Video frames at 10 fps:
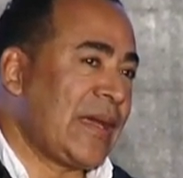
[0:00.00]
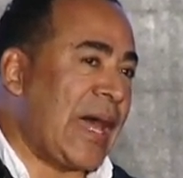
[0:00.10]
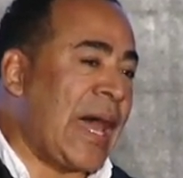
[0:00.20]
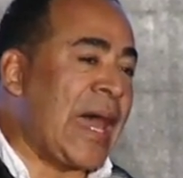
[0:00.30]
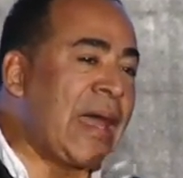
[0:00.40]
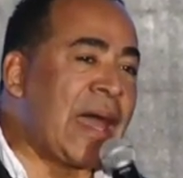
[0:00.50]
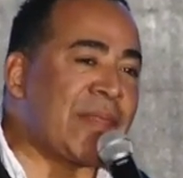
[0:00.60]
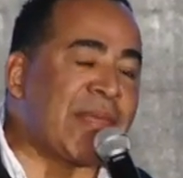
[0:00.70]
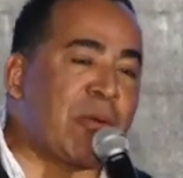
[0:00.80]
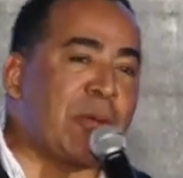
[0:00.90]
I
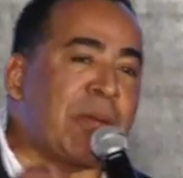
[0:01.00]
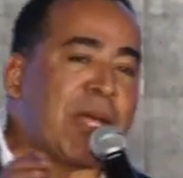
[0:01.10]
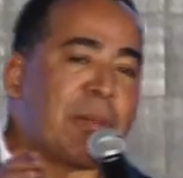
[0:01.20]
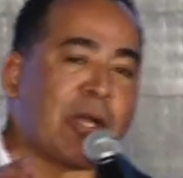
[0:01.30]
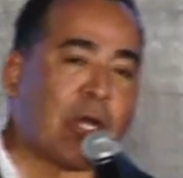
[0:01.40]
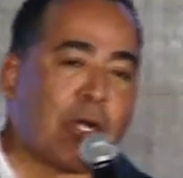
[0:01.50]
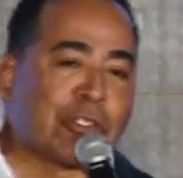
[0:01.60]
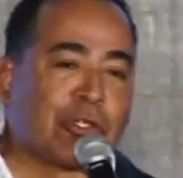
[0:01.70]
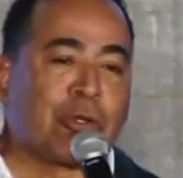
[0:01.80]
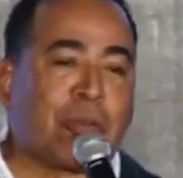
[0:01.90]
think we become a
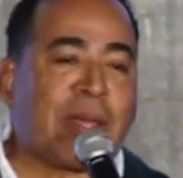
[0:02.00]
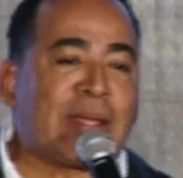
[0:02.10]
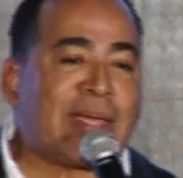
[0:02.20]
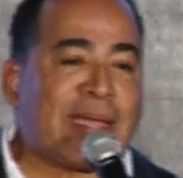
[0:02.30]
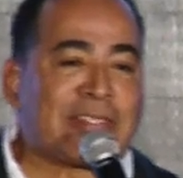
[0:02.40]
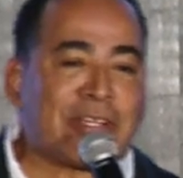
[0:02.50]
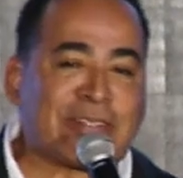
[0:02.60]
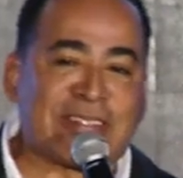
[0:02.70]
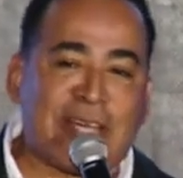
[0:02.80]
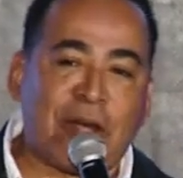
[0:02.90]
culture who medicates
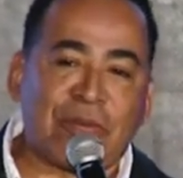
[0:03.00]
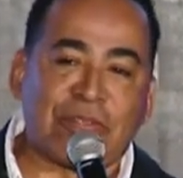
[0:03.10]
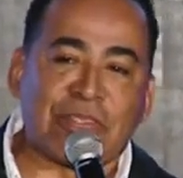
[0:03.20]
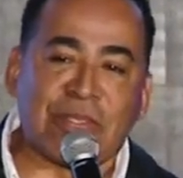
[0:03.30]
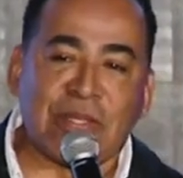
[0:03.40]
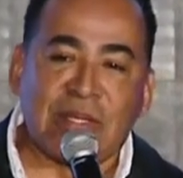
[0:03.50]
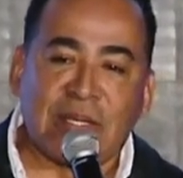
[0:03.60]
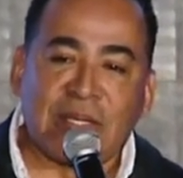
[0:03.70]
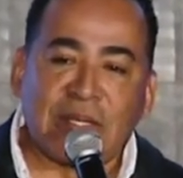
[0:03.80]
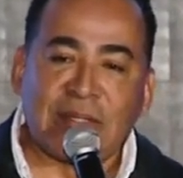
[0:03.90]
ourselves,
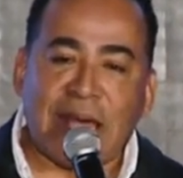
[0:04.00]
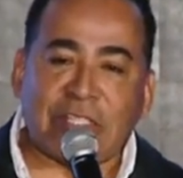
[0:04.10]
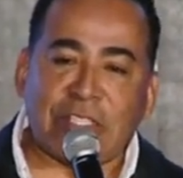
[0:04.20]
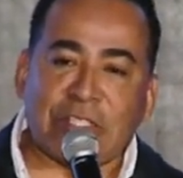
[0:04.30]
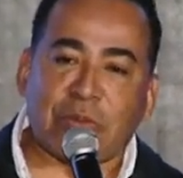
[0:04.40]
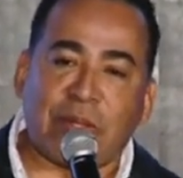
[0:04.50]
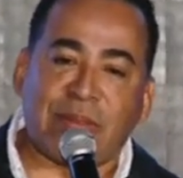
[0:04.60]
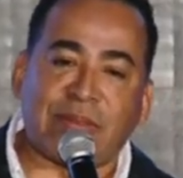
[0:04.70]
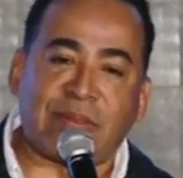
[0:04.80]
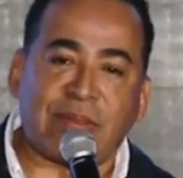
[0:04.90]
not just
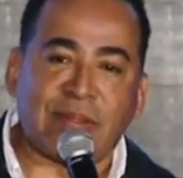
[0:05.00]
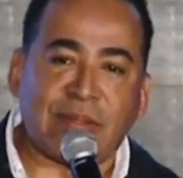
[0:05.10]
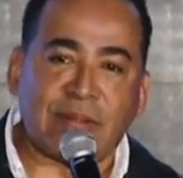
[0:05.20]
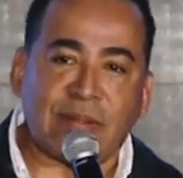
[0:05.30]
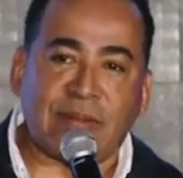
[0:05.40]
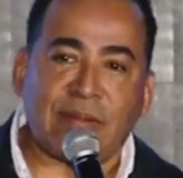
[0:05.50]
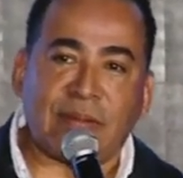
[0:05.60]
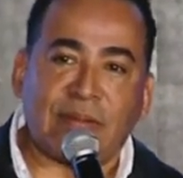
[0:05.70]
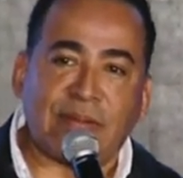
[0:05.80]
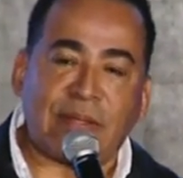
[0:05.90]
with
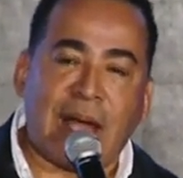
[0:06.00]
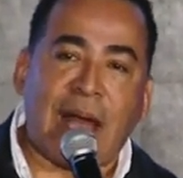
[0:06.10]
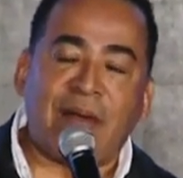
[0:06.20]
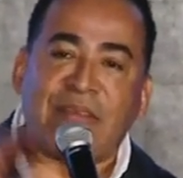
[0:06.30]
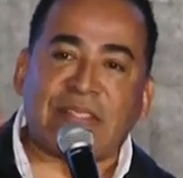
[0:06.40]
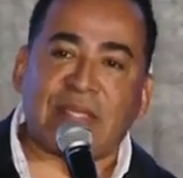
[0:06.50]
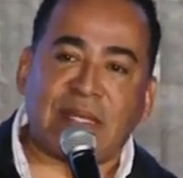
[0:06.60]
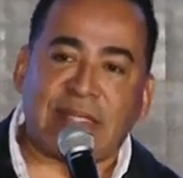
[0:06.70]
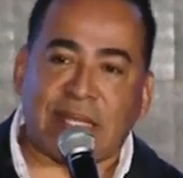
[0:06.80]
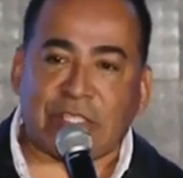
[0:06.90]
the obvious
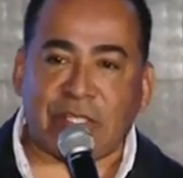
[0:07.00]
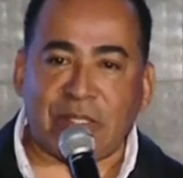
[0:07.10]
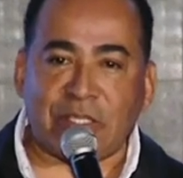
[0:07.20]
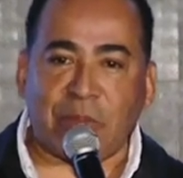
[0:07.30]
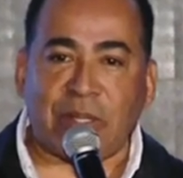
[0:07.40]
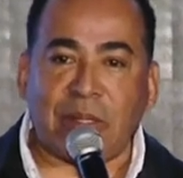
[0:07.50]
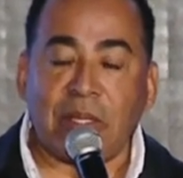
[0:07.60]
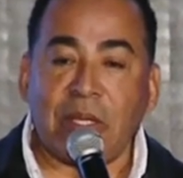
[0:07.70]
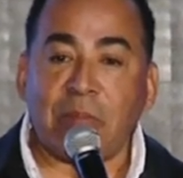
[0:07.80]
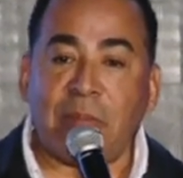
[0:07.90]
addictions, but
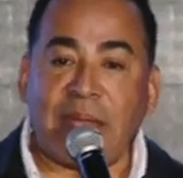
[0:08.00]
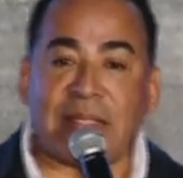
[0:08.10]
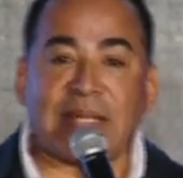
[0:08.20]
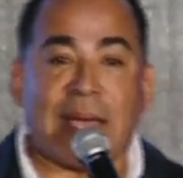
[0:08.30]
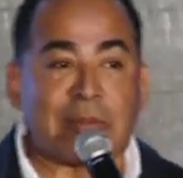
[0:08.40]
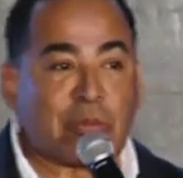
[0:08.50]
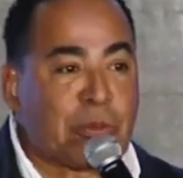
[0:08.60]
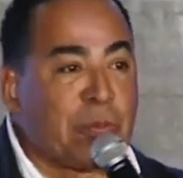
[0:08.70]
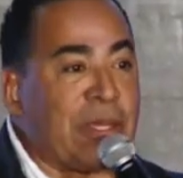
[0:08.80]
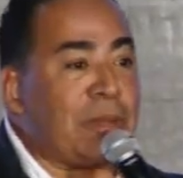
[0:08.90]
many times
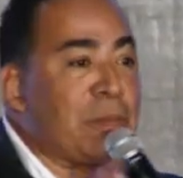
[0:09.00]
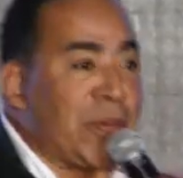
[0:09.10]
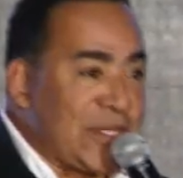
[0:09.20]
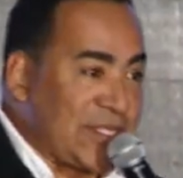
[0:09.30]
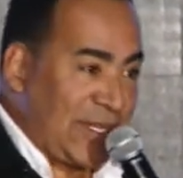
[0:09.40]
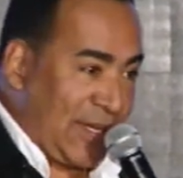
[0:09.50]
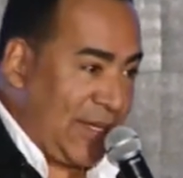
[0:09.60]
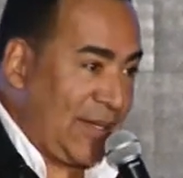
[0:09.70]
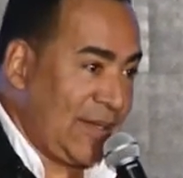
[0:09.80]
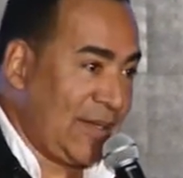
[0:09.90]
with being
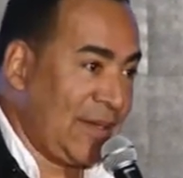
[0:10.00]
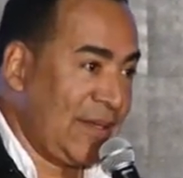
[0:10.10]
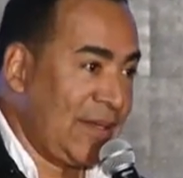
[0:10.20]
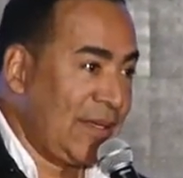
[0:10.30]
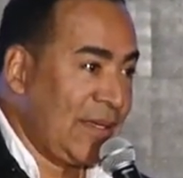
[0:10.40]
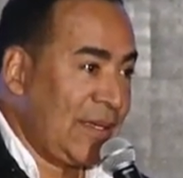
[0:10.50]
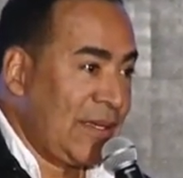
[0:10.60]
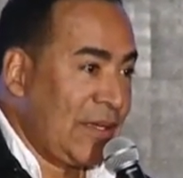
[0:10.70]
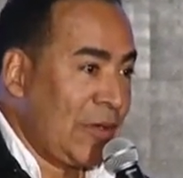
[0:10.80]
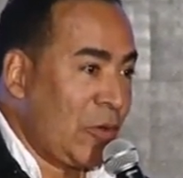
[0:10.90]
busy,
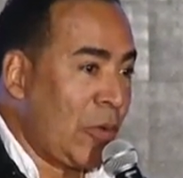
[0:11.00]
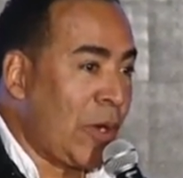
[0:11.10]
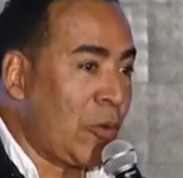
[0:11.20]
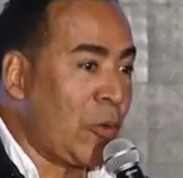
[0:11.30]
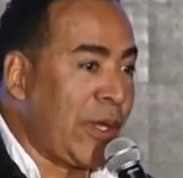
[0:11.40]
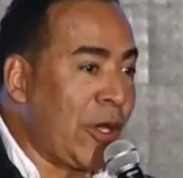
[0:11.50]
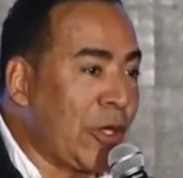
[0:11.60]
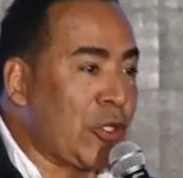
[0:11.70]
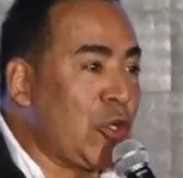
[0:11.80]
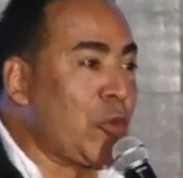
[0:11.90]
where we are
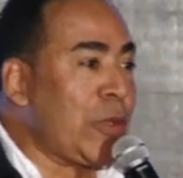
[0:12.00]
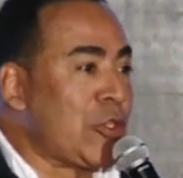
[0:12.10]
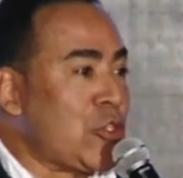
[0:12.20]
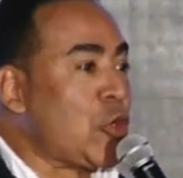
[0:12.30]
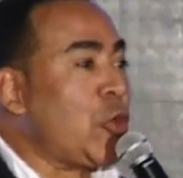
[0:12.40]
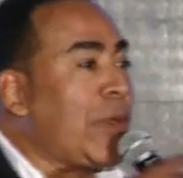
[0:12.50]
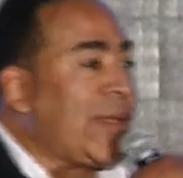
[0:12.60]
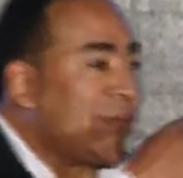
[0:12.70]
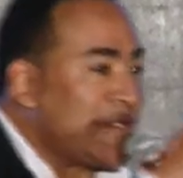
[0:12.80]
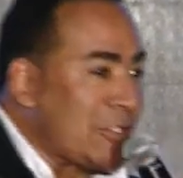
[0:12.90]
human
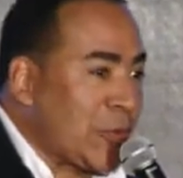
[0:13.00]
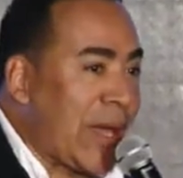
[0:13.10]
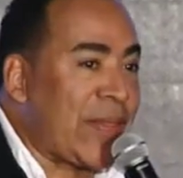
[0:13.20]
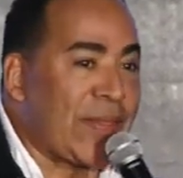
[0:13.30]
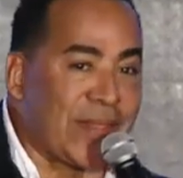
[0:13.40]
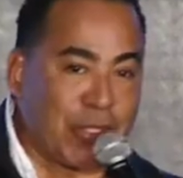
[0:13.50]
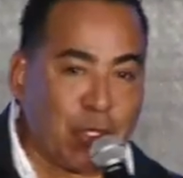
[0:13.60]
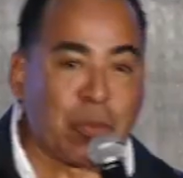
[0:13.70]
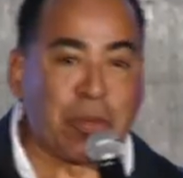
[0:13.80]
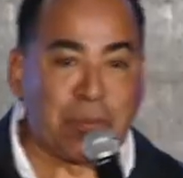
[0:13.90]
doings rather than
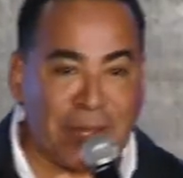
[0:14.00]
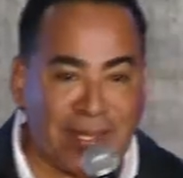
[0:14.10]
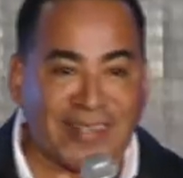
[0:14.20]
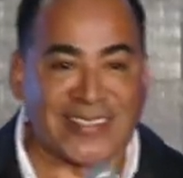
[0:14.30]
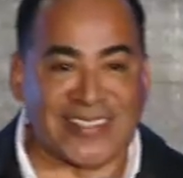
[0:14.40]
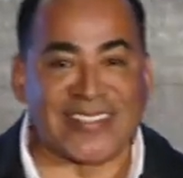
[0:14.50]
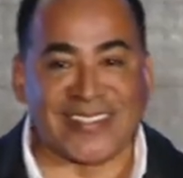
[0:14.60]
human beings.